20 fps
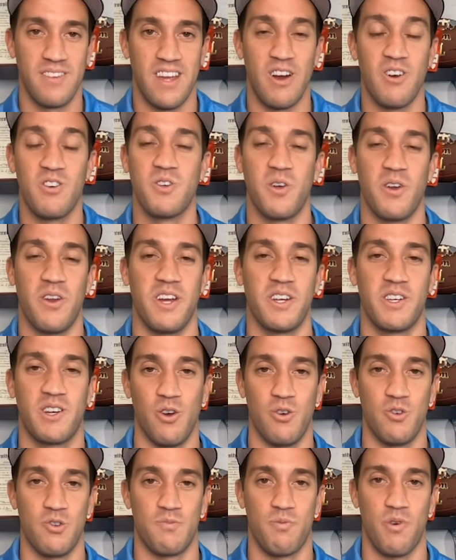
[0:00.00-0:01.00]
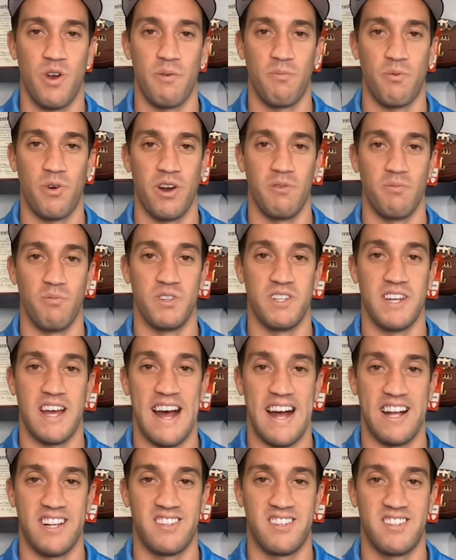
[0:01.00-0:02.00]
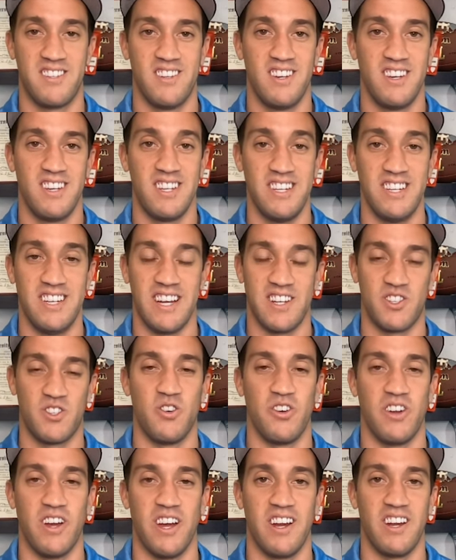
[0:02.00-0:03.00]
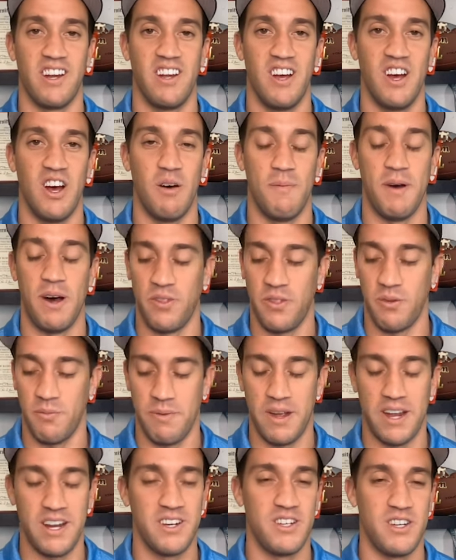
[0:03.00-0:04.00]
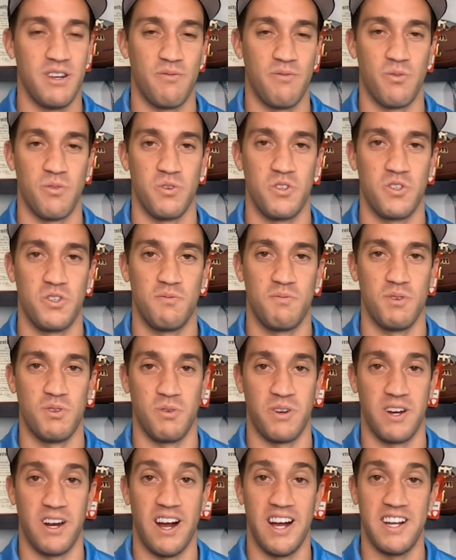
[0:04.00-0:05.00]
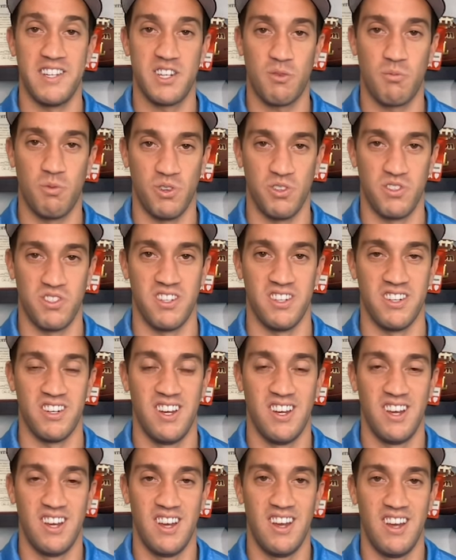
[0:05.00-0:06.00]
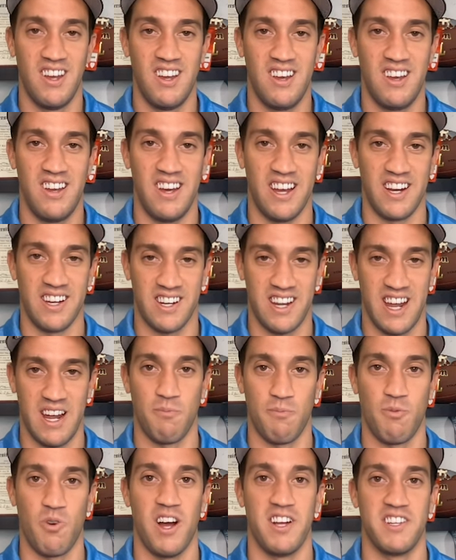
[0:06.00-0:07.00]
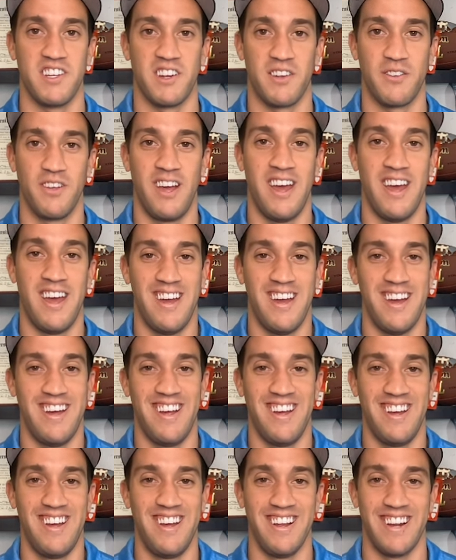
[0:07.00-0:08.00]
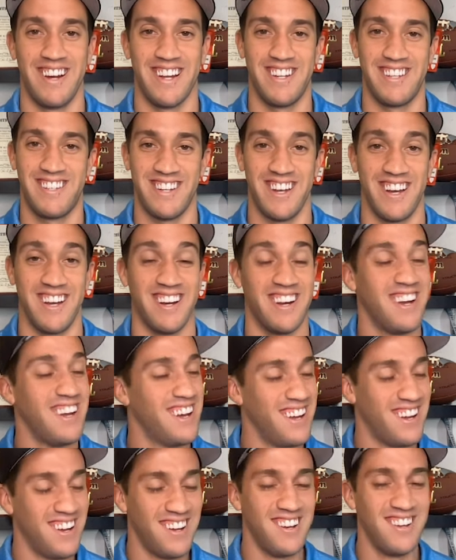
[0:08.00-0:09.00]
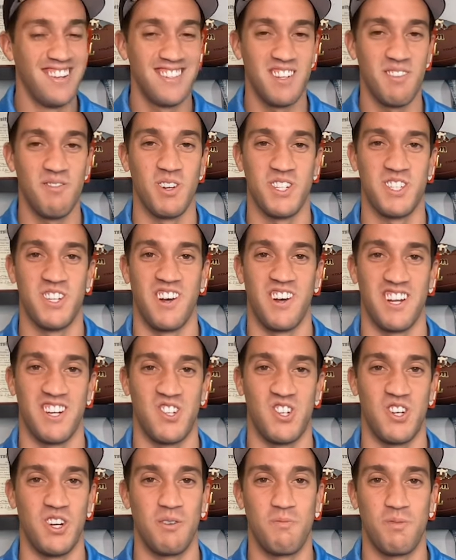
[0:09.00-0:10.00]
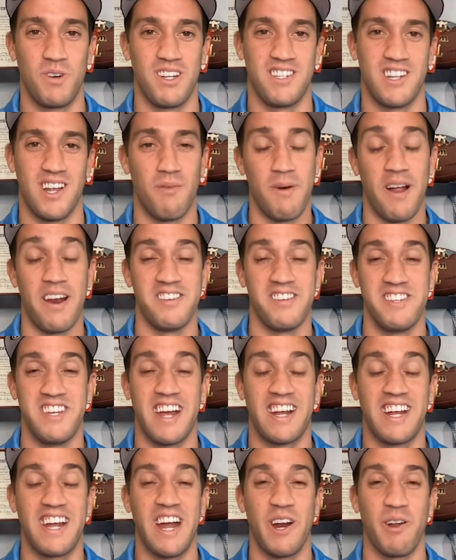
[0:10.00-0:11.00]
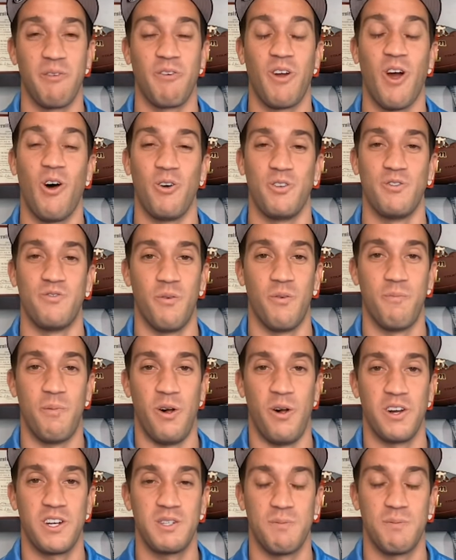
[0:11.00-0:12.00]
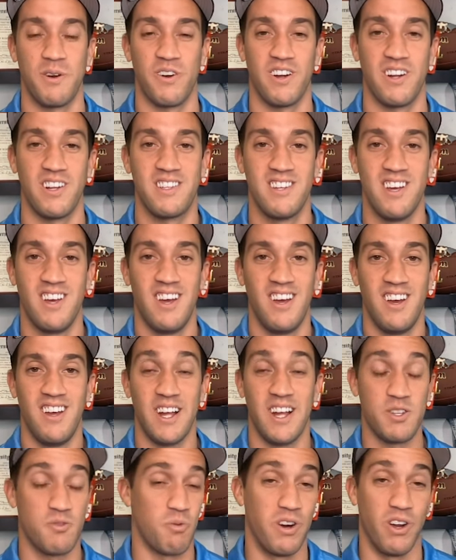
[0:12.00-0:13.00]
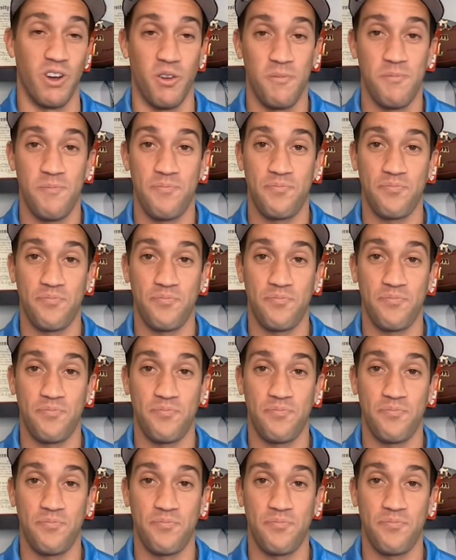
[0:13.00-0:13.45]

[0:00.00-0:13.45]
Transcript: Arizona head coach Brent Brennan was asked yesterday about the main difference between Isaac Wilson and Cam Rising. And he said, somewhat tongue-in-cheek, but he said about a decade of college football experience. That's real.